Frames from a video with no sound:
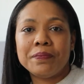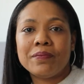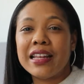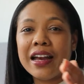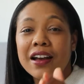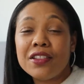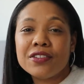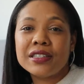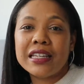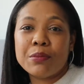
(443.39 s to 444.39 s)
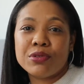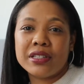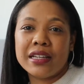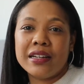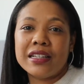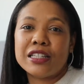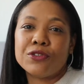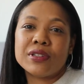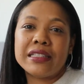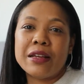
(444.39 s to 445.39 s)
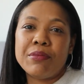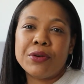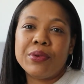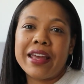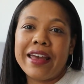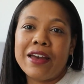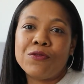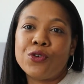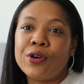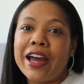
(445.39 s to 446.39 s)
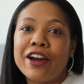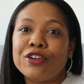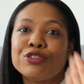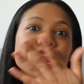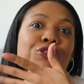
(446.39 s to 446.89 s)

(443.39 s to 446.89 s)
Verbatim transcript: And that other ten percent is the resentment we have for our